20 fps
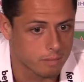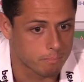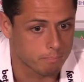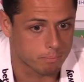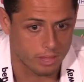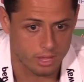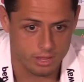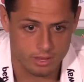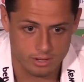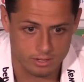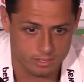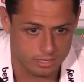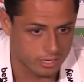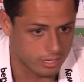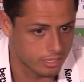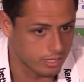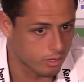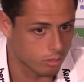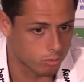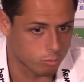player.
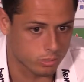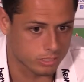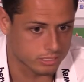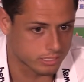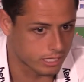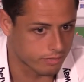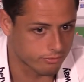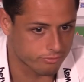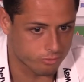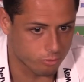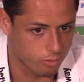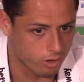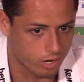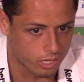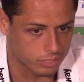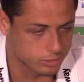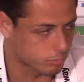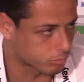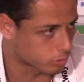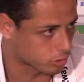He always gives one
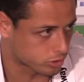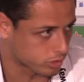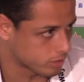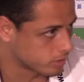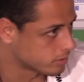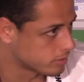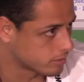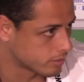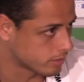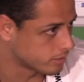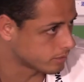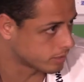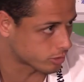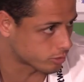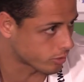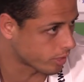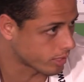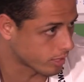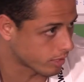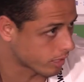hundred percent in the
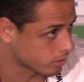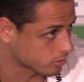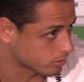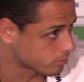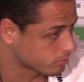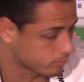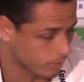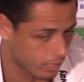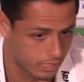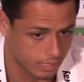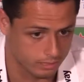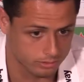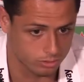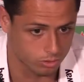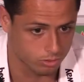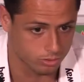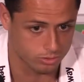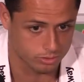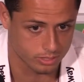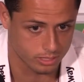training grounds. I can
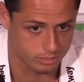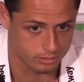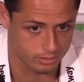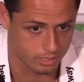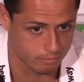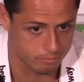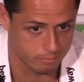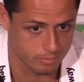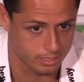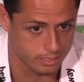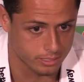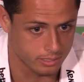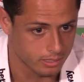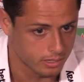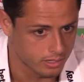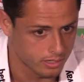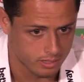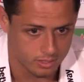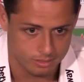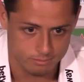tell you that I've been
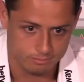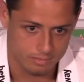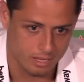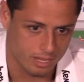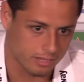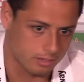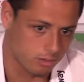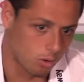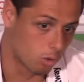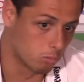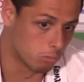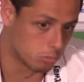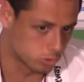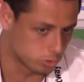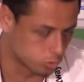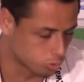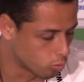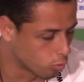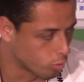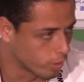like
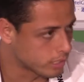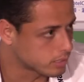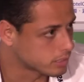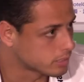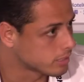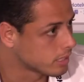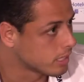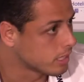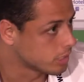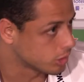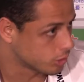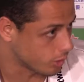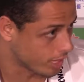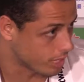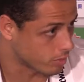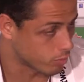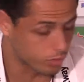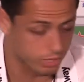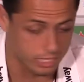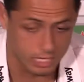almost two weeks
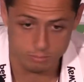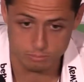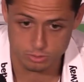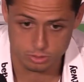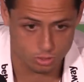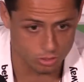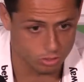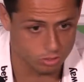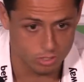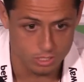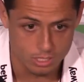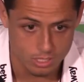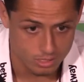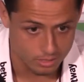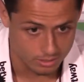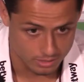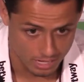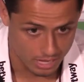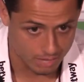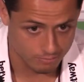training with him. So.
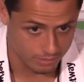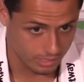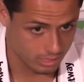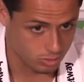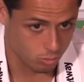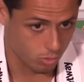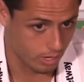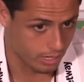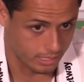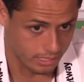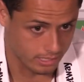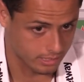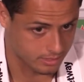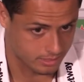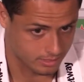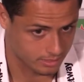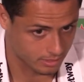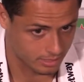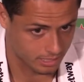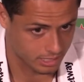Yeah, that's why
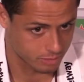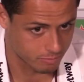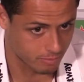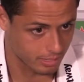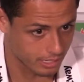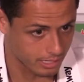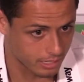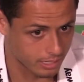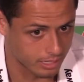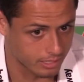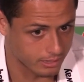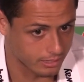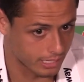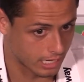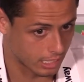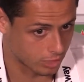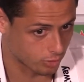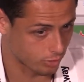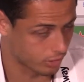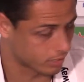he's he's been in the
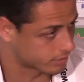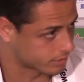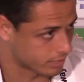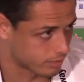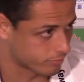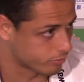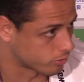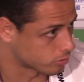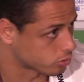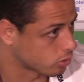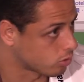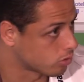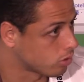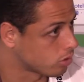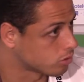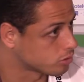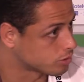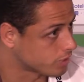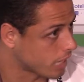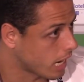national team for so
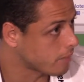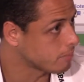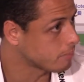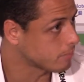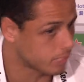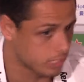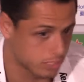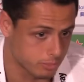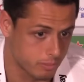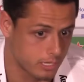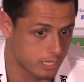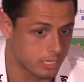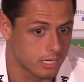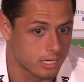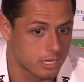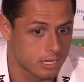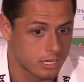long time. He's been